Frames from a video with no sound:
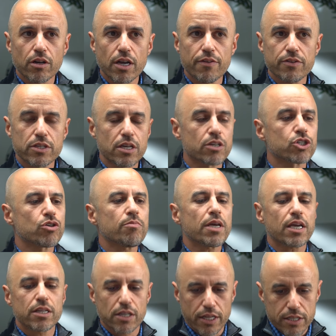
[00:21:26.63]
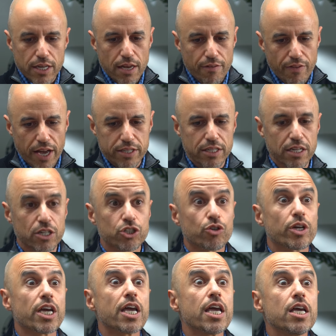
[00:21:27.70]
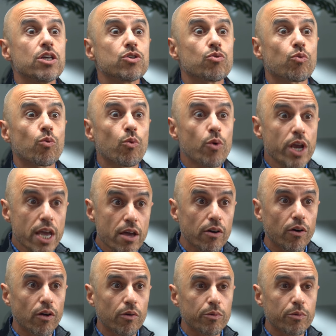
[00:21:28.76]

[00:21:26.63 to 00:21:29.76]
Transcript: It's assuming, let's say a vaccine injury is real,